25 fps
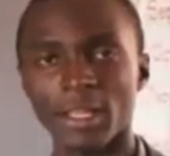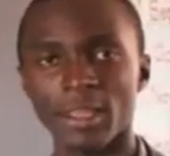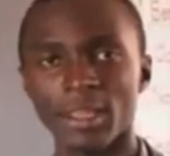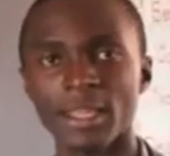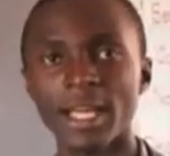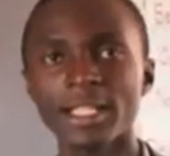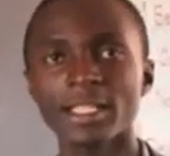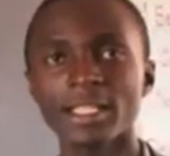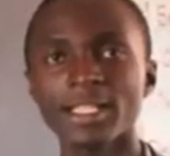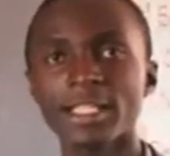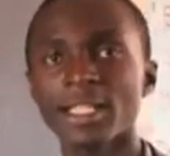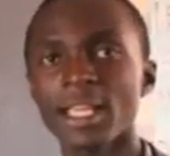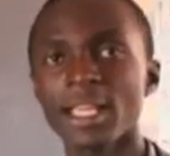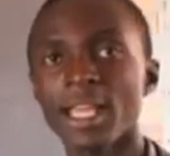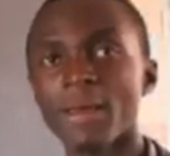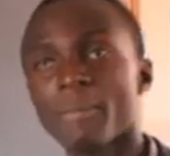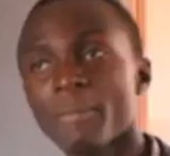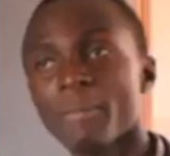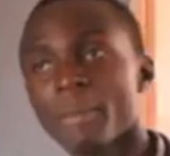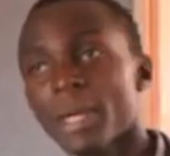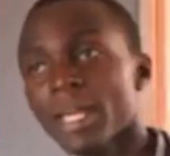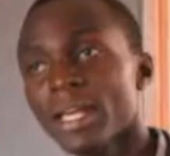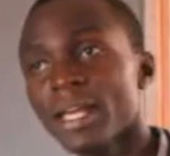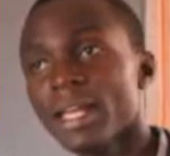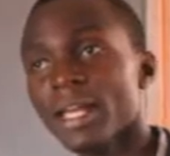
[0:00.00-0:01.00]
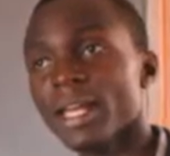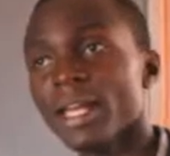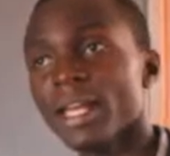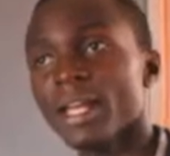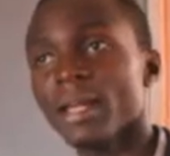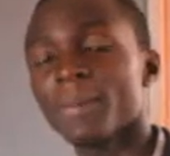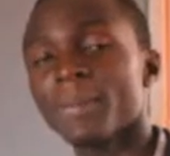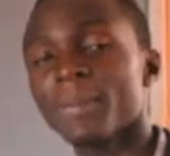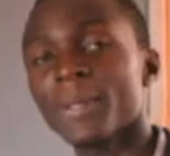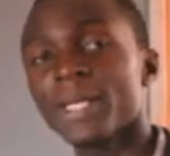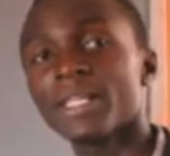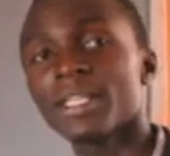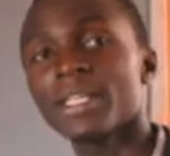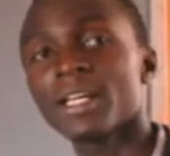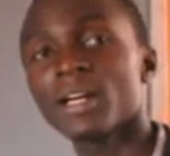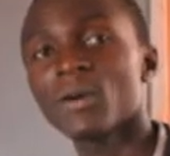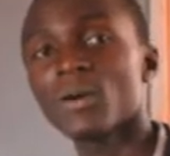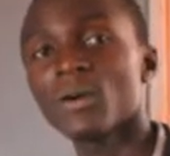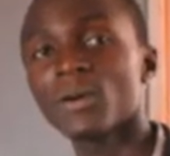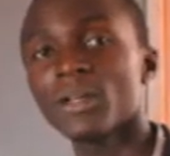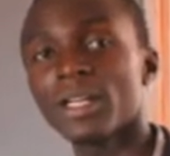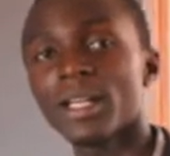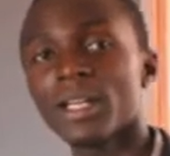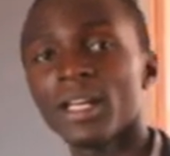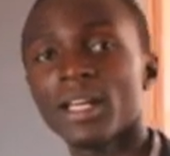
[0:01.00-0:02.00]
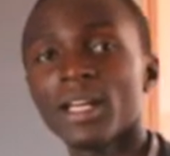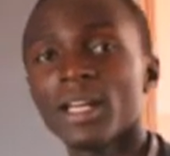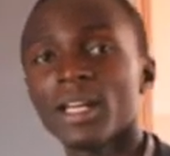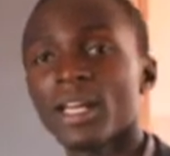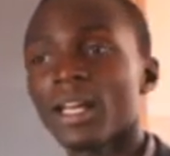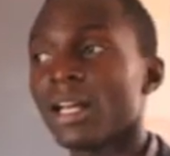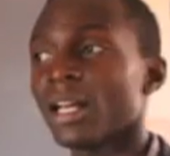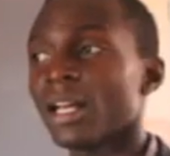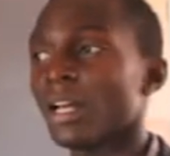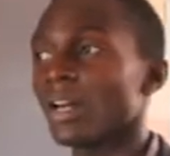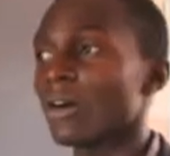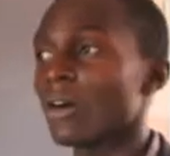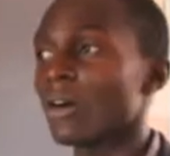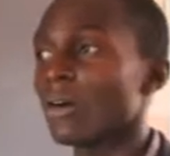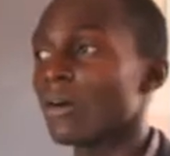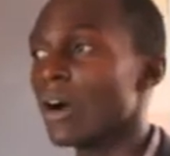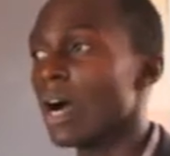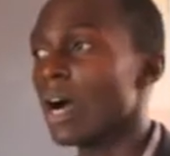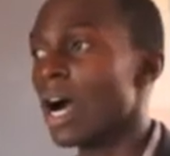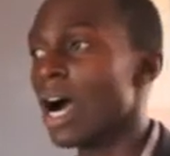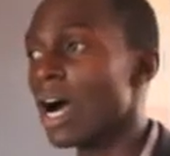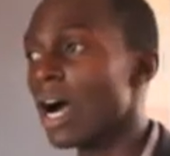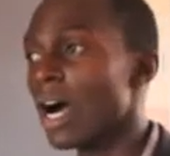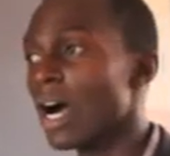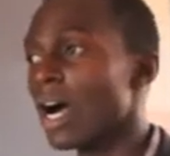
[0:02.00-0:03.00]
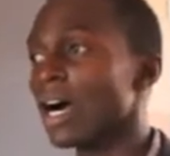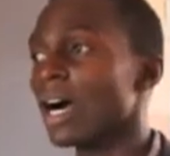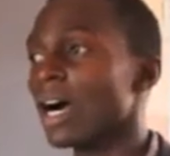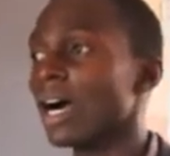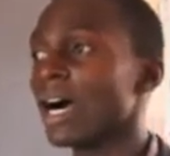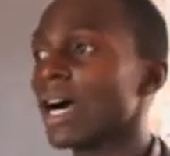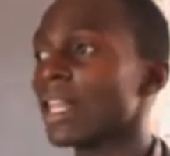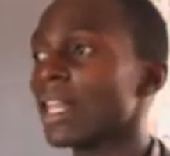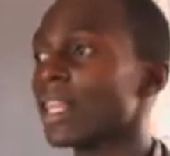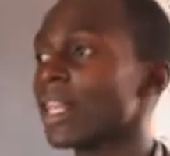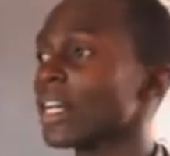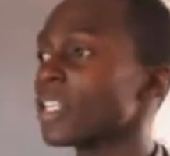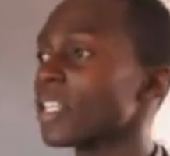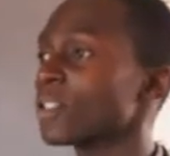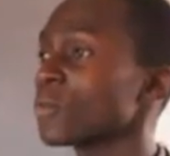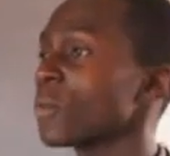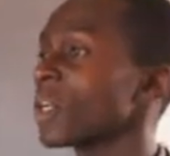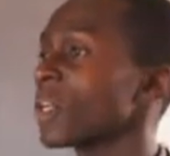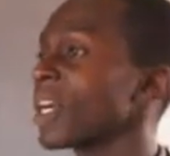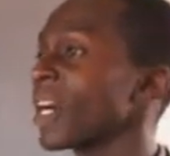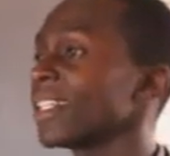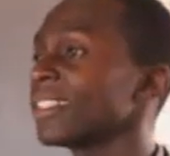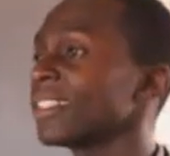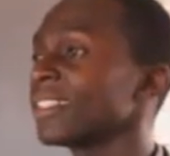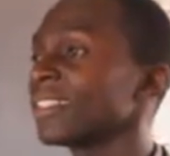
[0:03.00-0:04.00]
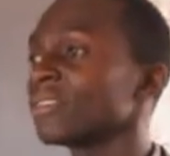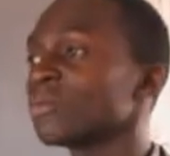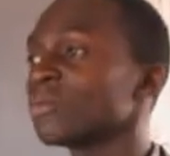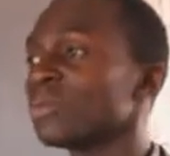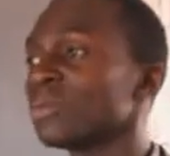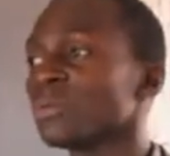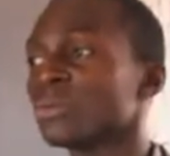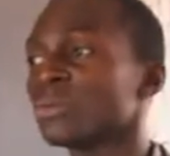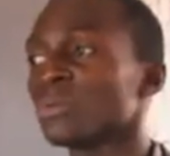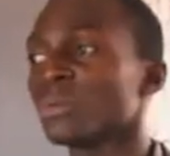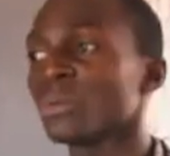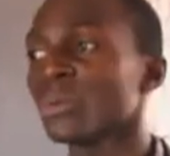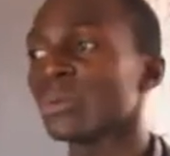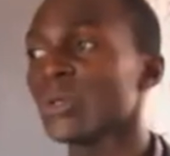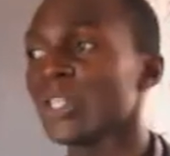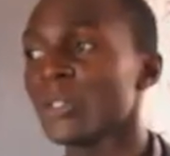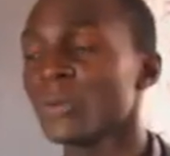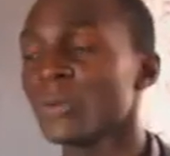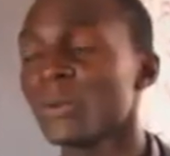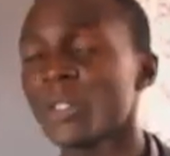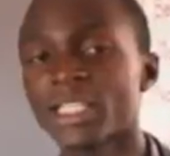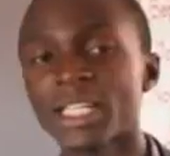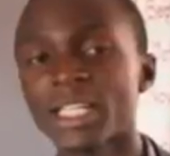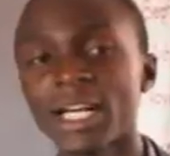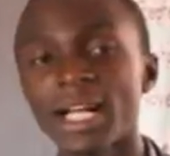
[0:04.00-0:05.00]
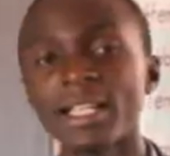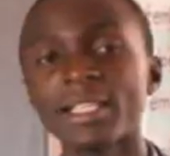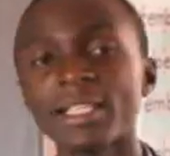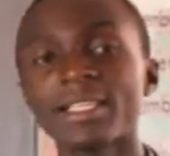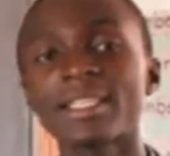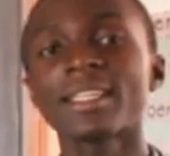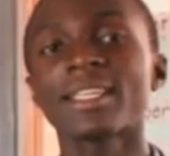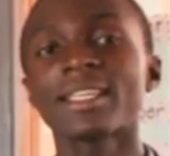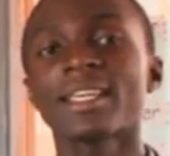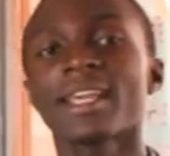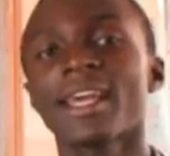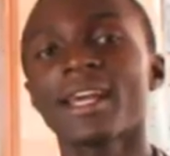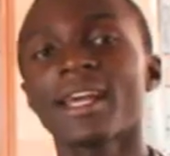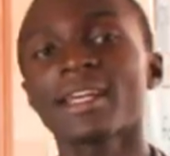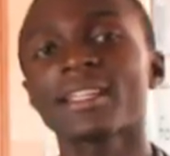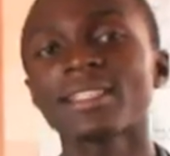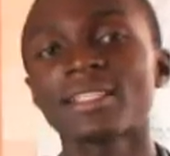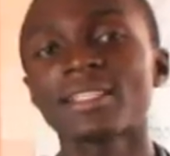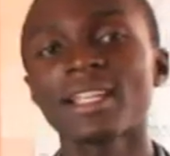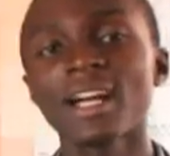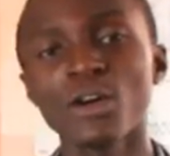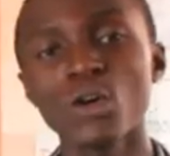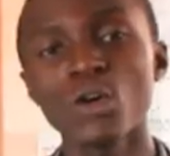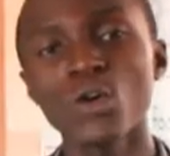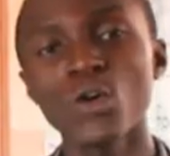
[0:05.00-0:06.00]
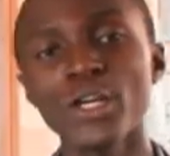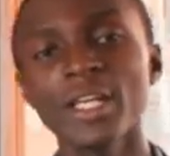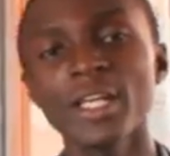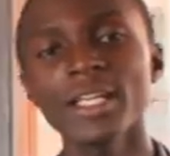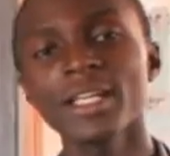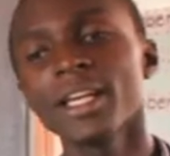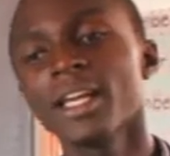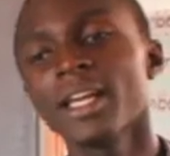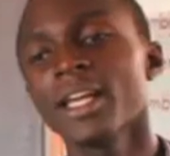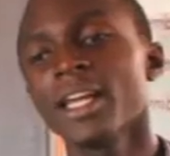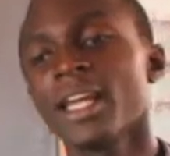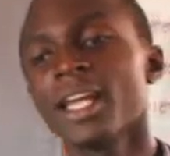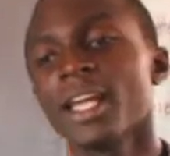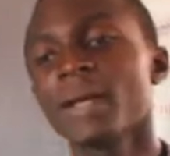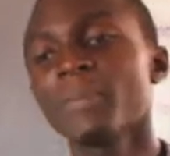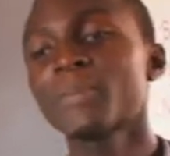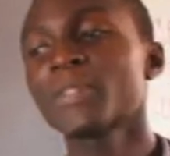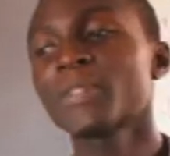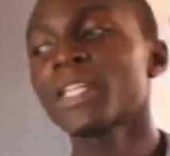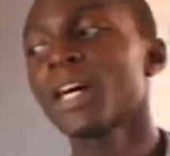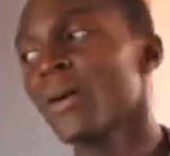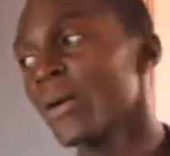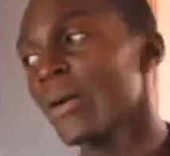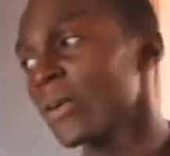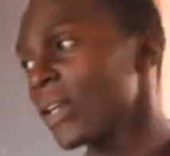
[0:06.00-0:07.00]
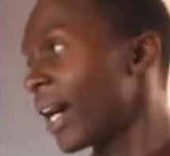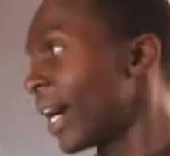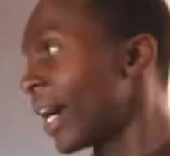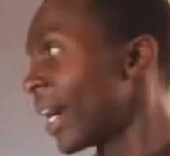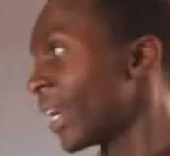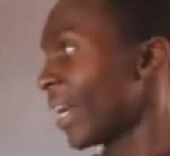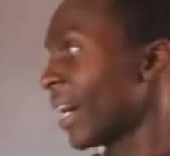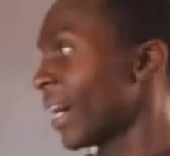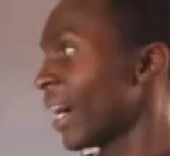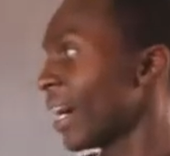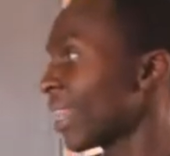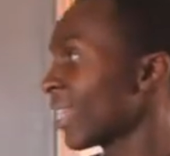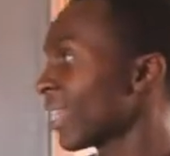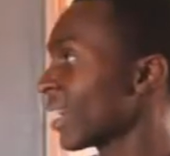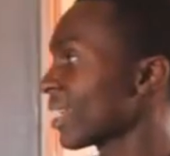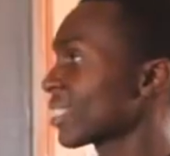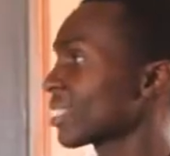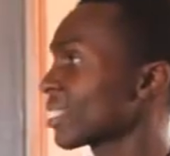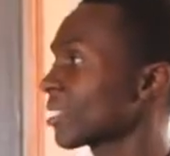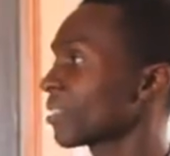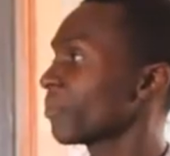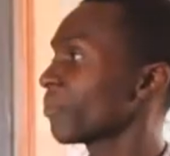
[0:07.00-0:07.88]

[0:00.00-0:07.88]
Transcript: That is a pentagon. Others we shall see hexagon, heptagon, and others.